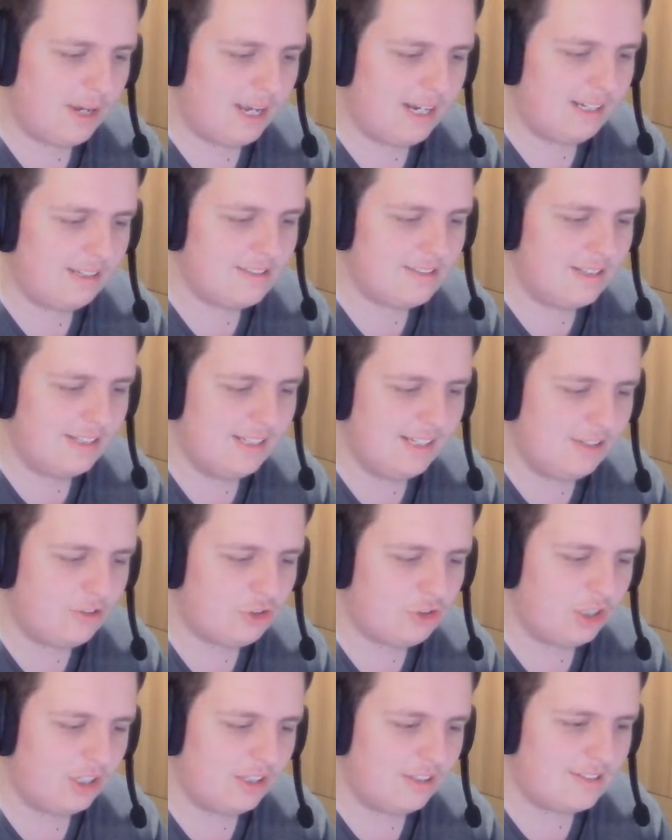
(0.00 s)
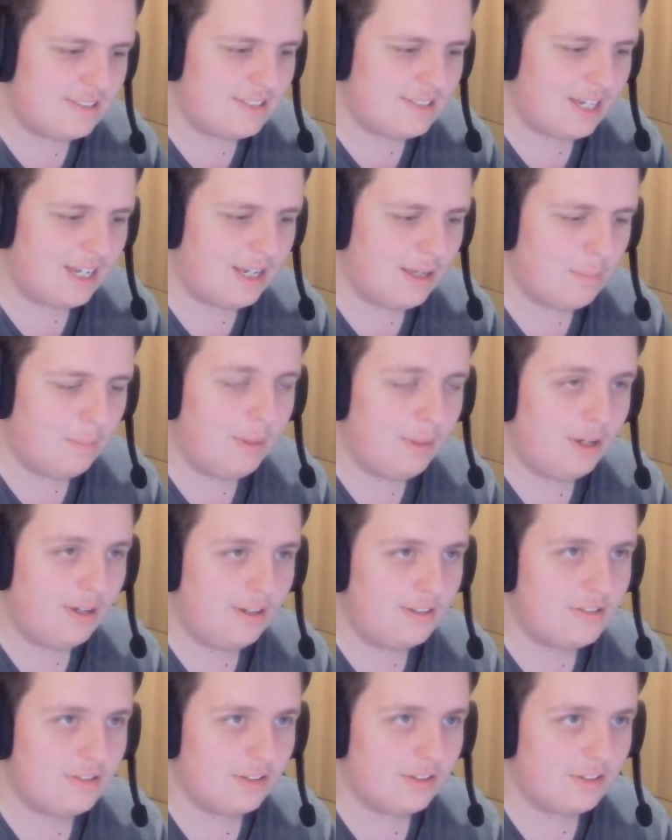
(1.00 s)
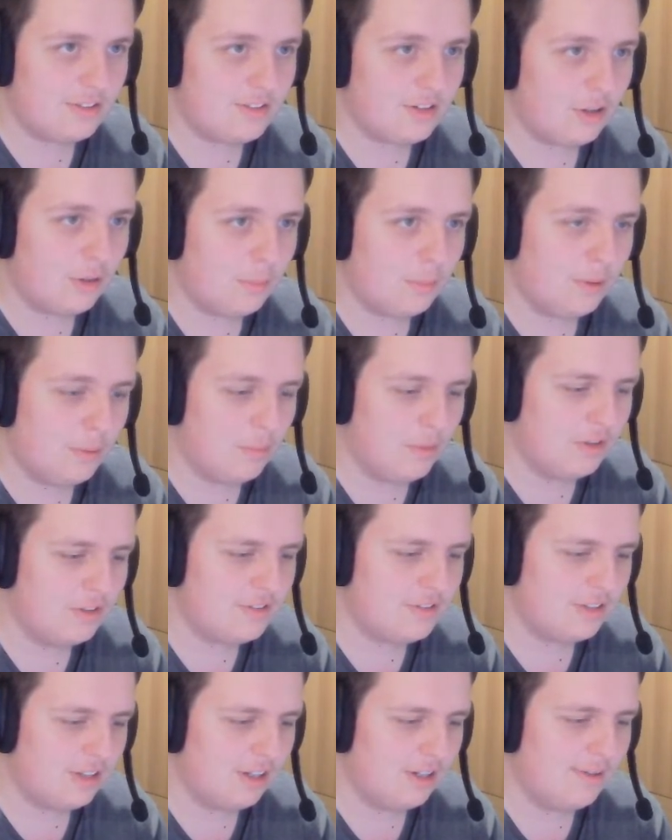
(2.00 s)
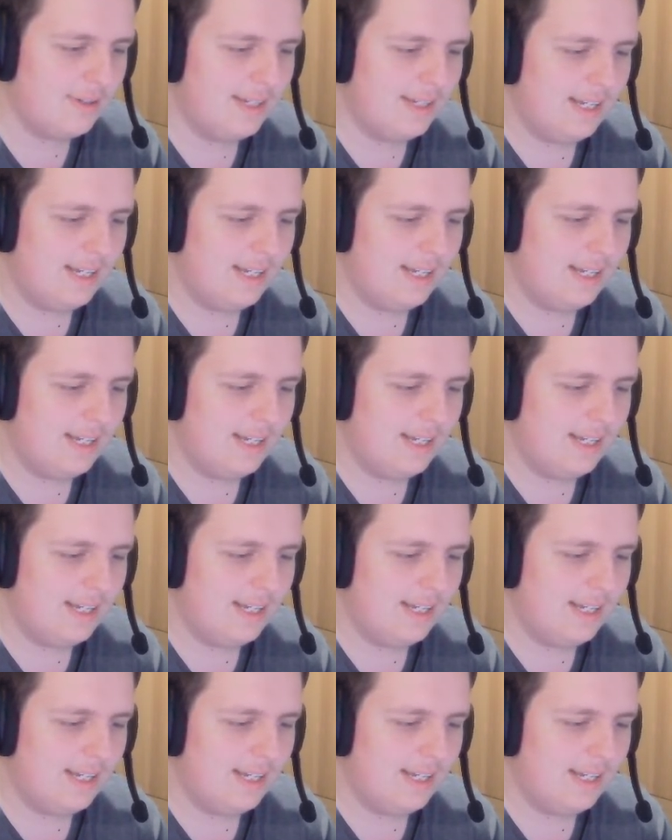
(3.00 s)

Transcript: and it's literally the same person as a couple of months ago